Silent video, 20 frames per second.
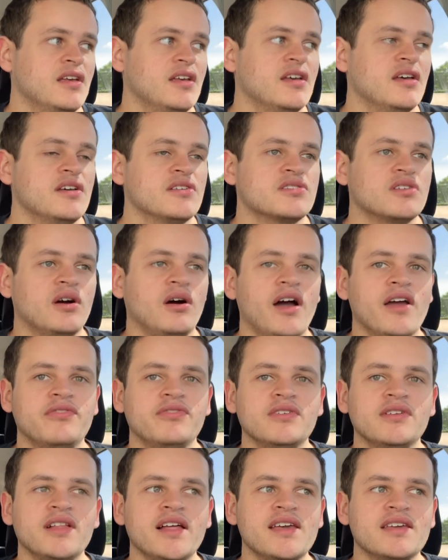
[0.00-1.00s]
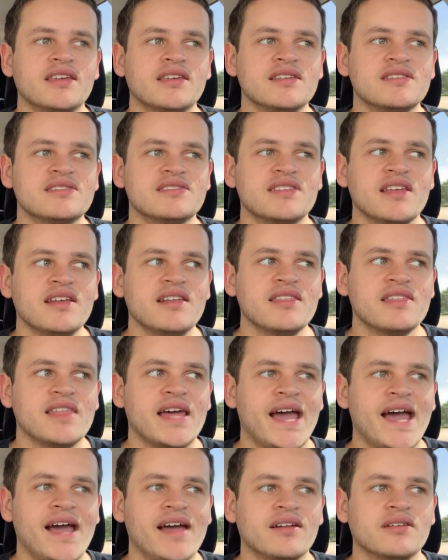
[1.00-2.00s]
So I feel like instead of
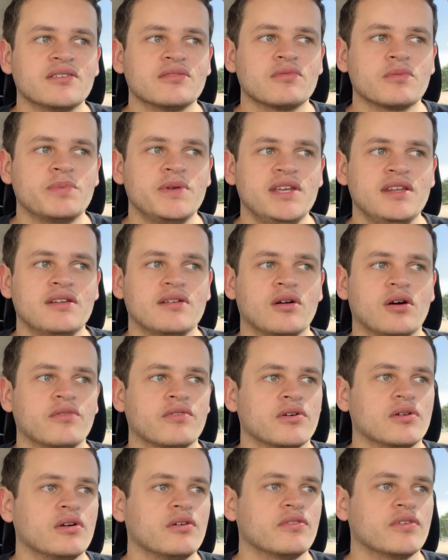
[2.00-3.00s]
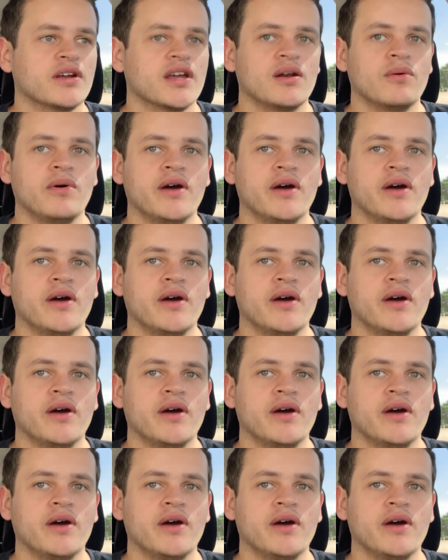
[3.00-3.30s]
that repeated over and over again,